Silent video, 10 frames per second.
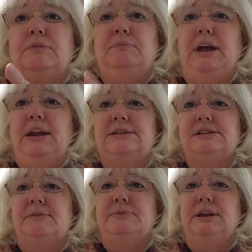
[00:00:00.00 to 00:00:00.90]
make
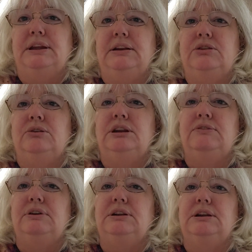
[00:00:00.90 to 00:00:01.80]
something, you can
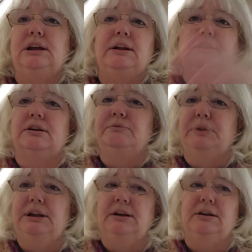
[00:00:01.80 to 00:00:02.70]
even get it
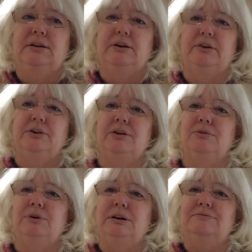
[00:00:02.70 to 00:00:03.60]
completed and go, you know
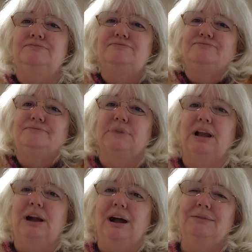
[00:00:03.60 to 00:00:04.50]
what?
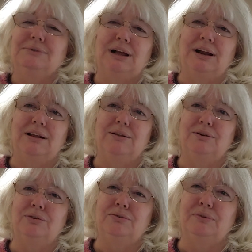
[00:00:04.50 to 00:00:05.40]
I'm glad I
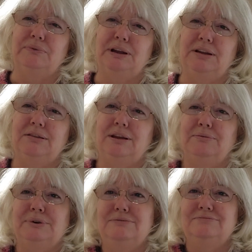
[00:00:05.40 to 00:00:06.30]
learned from making that,
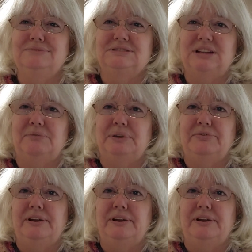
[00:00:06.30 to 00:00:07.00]
but it's not my